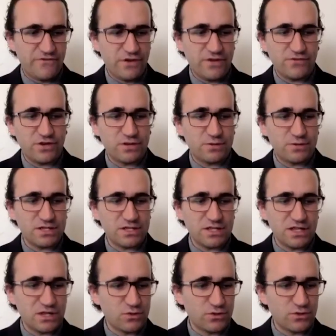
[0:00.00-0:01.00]
very quickly,
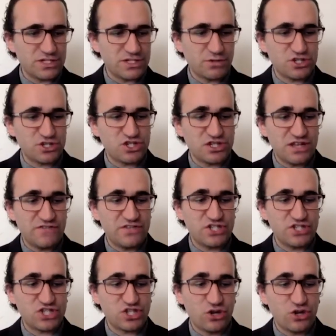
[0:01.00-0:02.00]
an audience question: if it's
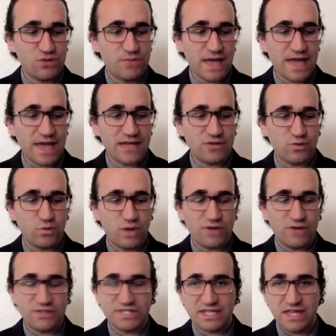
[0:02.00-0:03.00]
so bad, where
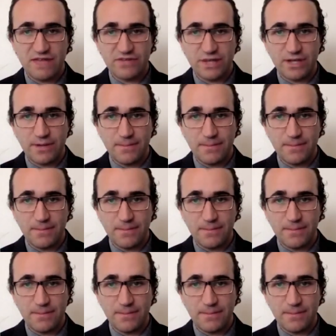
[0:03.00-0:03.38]
is the governor?